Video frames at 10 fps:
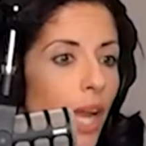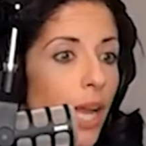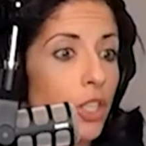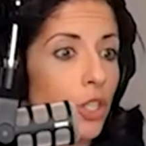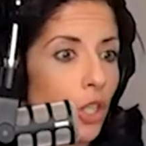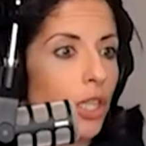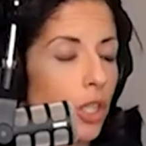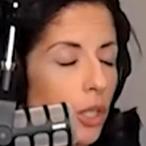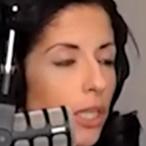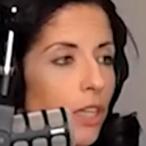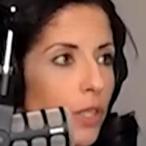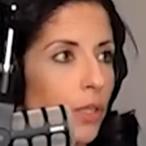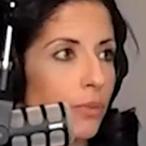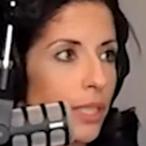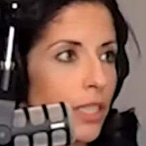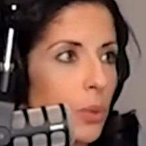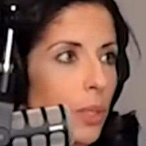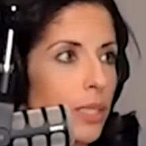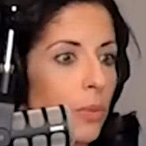I started looking for a resource.